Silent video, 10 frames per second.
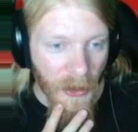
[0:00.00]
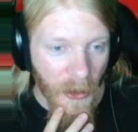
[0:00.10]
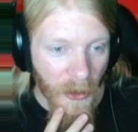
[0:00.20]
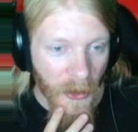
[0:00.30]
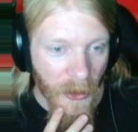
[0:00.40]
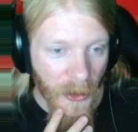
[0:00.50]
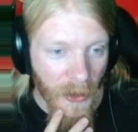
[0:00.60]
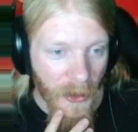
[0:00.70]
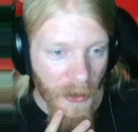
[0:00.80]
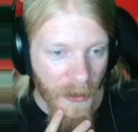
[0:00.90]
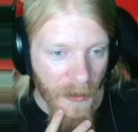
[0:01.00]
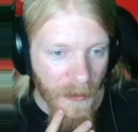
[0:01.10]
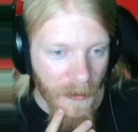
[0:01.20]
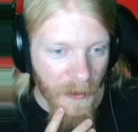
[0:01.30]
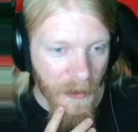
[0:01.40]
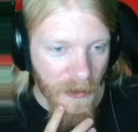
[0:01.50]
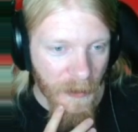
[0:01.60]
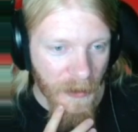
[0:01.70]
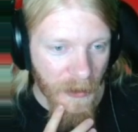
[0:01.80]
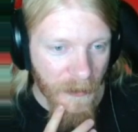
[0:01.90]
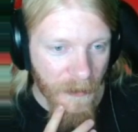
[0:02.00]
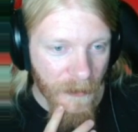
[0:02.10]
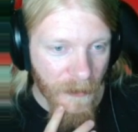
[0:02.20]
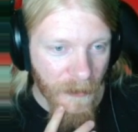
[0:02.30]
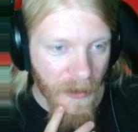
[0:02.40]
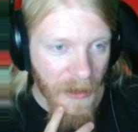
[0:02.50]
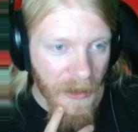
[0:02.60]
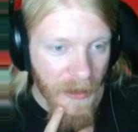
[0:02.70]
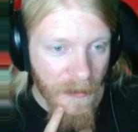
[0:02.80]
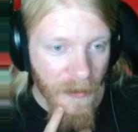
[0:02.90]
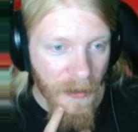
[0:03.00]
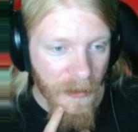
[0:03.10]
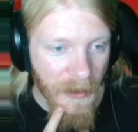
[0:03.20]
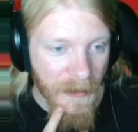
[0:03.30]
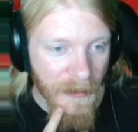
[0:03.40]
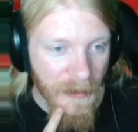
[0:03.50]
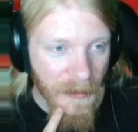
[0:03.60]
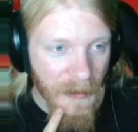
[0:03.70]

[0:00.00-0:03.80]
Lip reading: Oh. Split off 5? Alright.